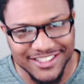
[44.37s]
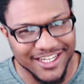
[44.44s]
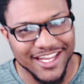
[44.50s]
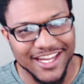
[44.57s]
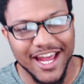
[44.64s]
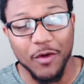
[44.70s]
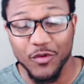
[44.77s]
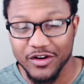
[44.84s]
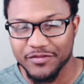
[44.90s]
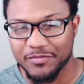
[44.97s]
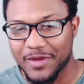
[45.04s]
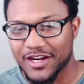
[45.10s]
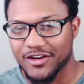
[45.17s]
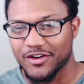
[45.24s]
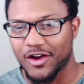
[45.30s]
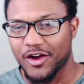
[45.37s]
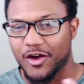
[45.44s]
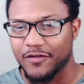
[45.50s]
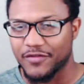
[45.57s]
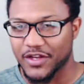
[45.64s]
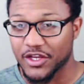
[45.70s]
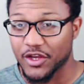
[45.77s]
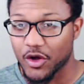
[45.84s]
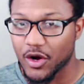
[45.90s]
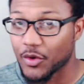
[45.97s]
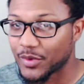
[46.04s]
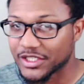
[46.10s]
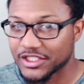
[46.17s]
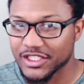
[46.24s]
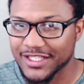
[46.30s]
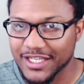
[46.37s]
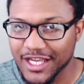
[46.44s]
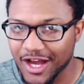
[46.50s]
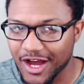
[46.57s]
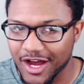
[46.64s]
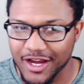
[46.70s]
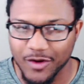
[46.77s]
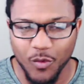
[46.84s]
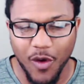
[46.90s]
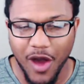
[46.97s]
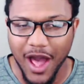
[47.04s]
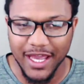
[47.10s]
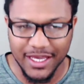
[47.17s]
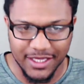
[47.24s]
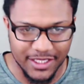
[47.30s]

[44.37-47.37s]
and I would have made a video originally on why